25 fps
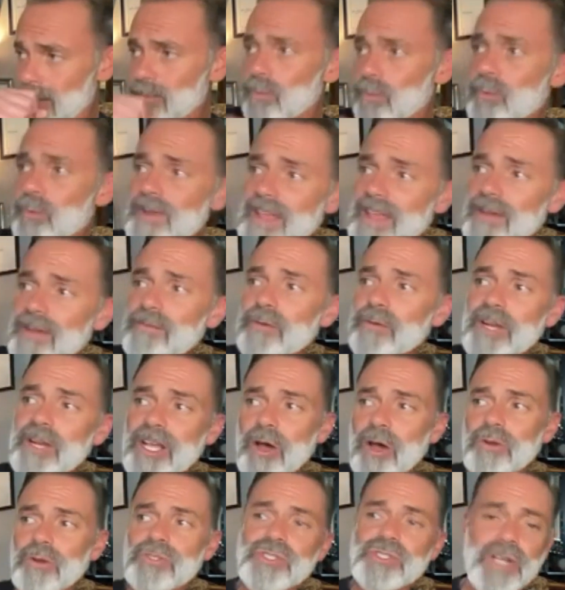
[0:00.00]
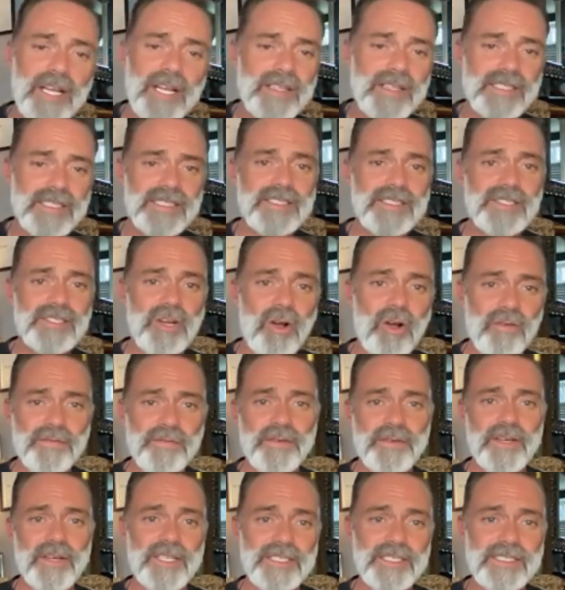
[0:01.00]
with every contract that's
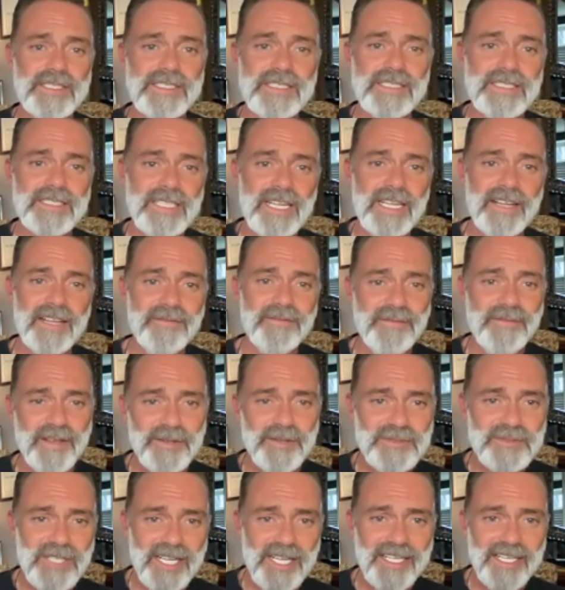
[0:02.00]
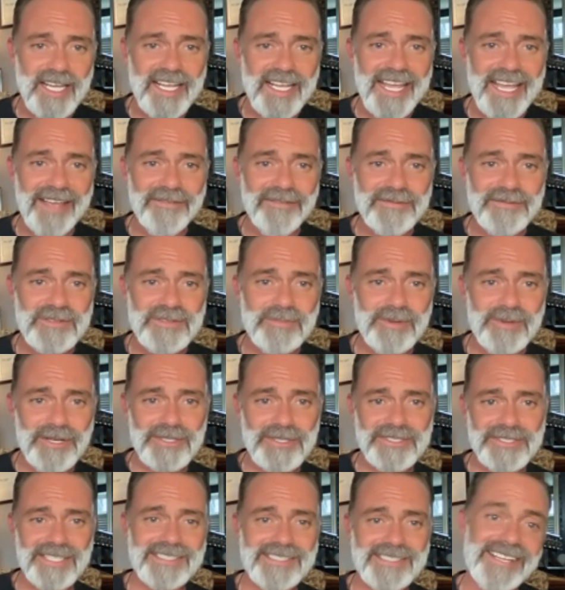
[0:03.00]
offered, it feels like a gift
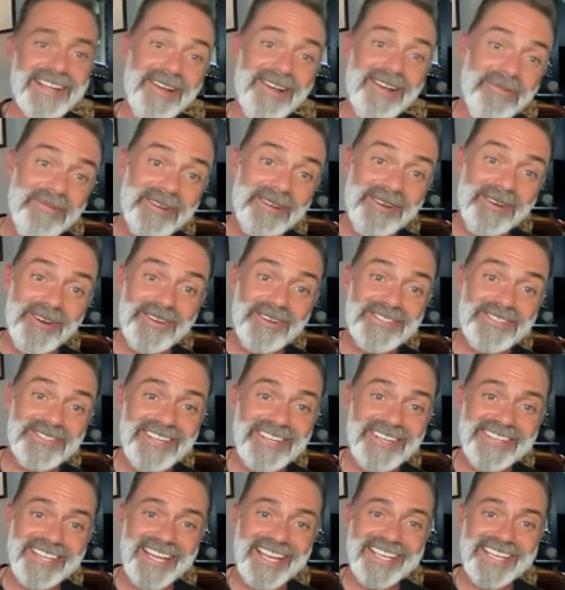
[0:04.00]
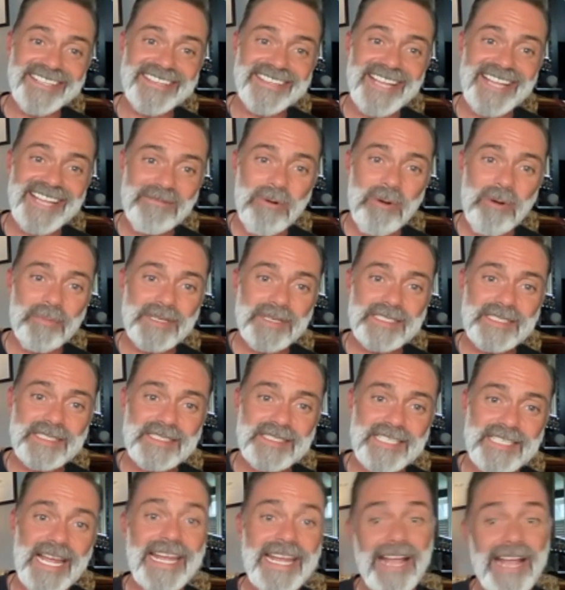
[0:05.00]
because it's like, oh my God, okay, they want me to
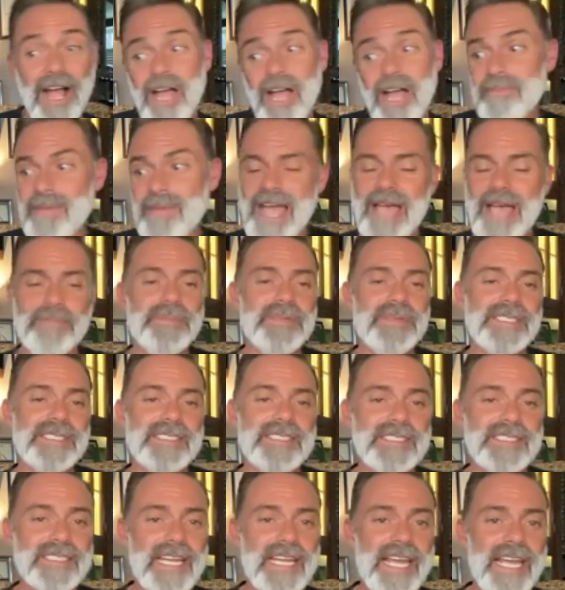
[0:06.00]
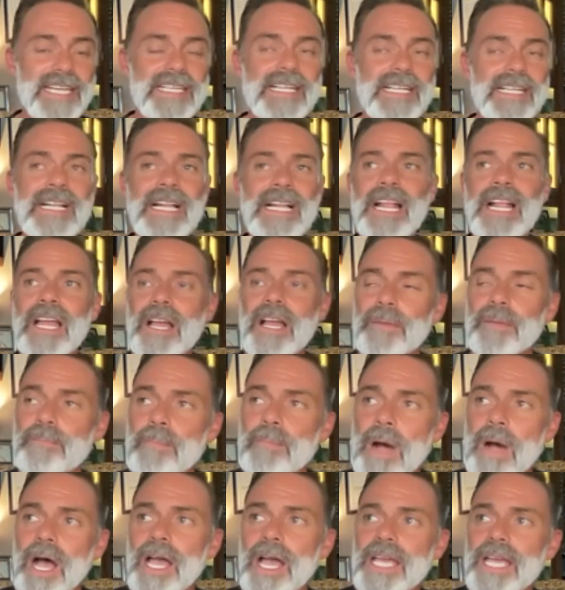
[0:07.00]
stay. I'm happy to stay.
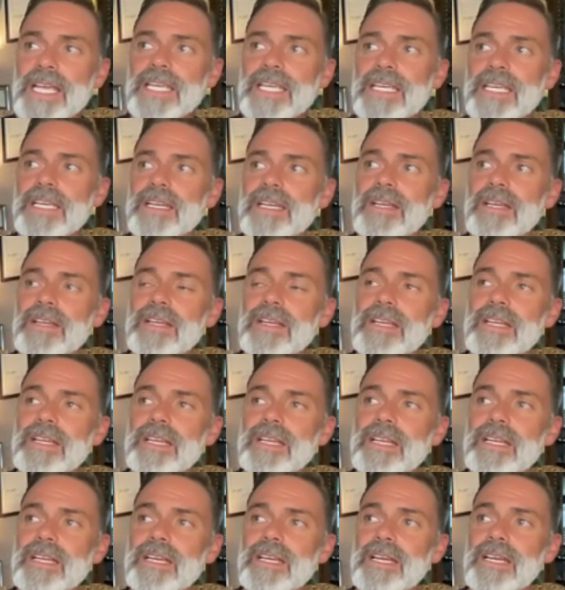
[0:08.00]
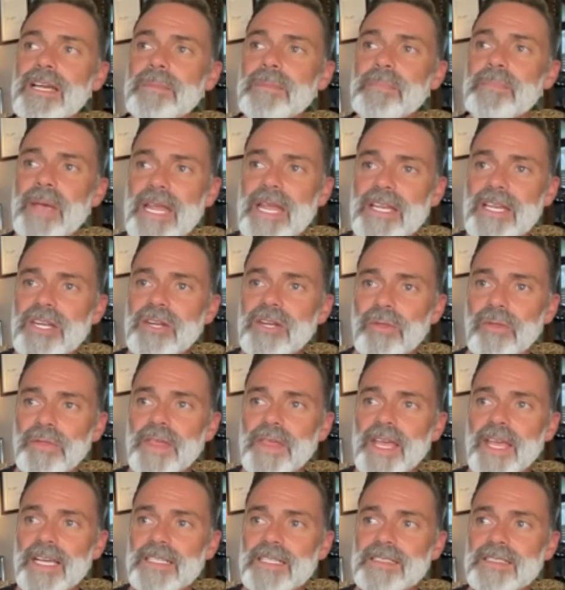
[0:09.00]
My opinion on
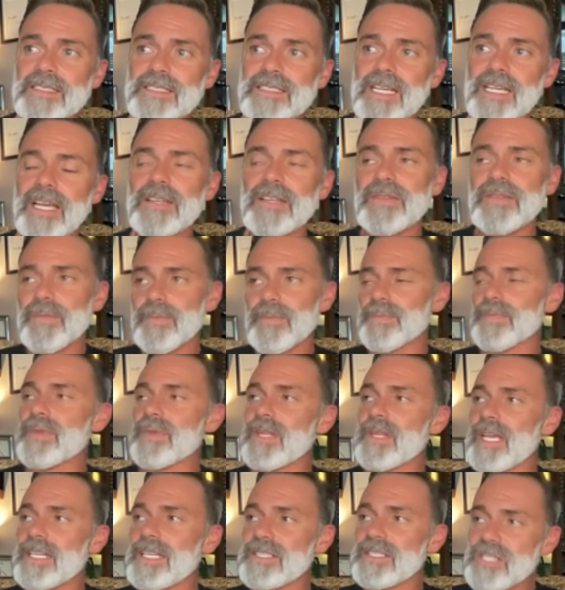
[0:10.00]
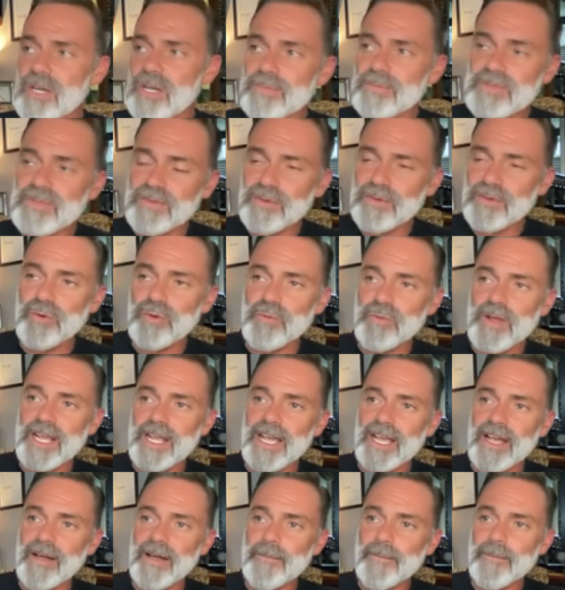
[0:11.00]
things in terms of
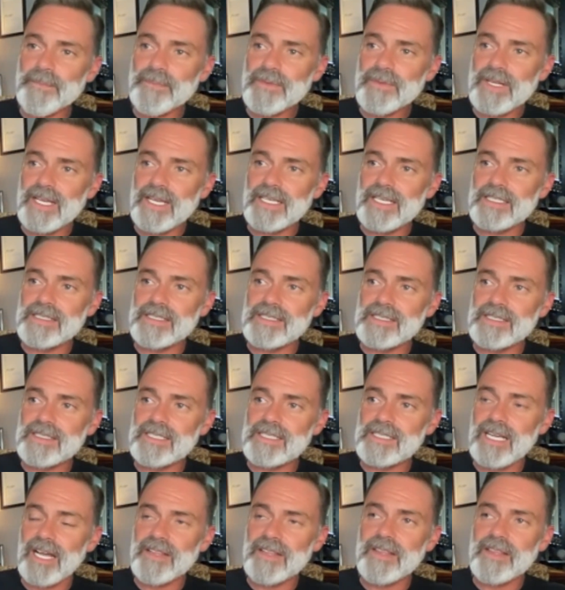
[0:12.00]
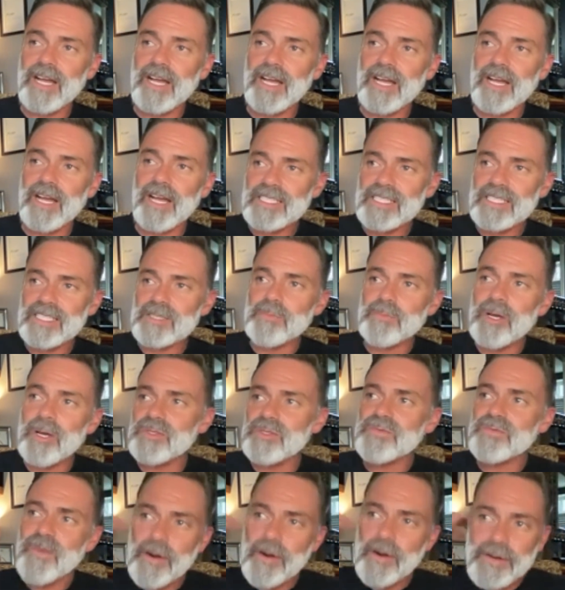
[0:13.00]
career is, I suppose,
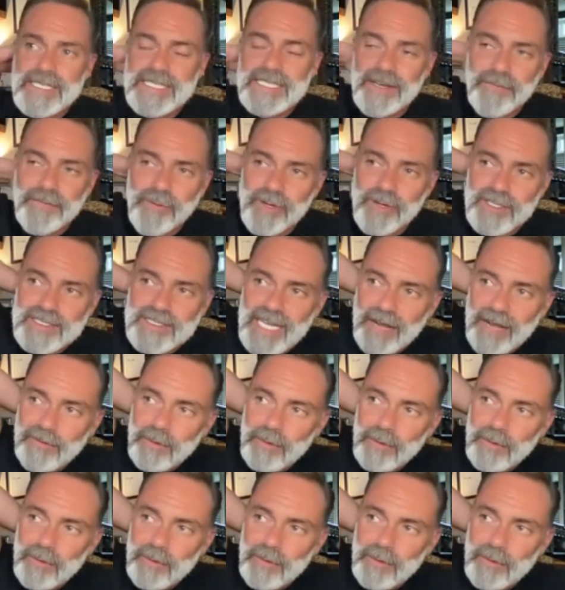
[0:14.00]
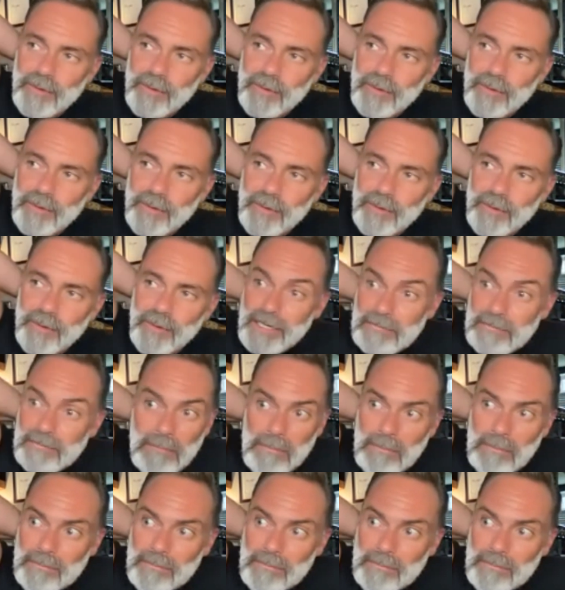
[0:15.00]
very different to how it was when I was in my,